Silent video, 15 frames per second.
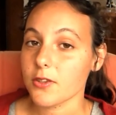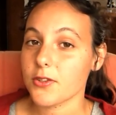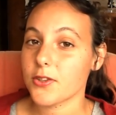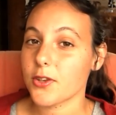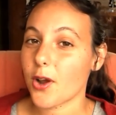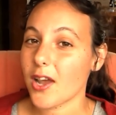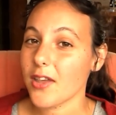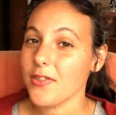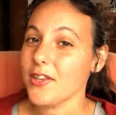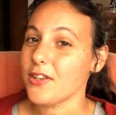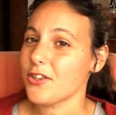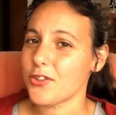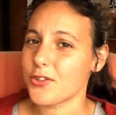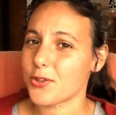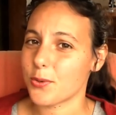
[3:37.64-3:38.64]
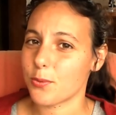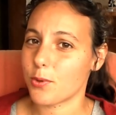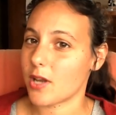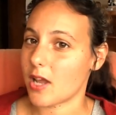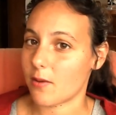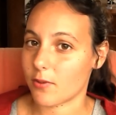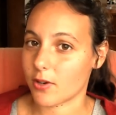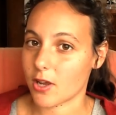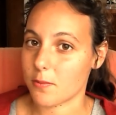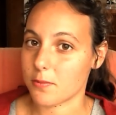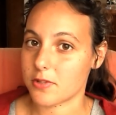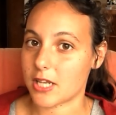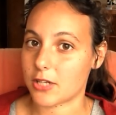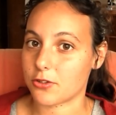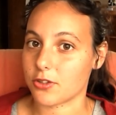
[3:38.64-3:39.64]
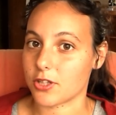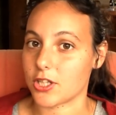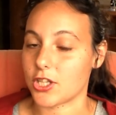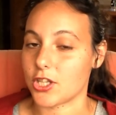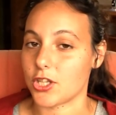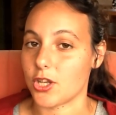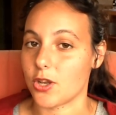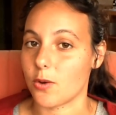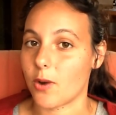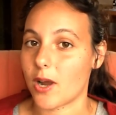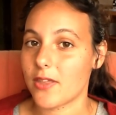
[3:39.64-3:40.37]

So I think just do whatever comes naturally to you.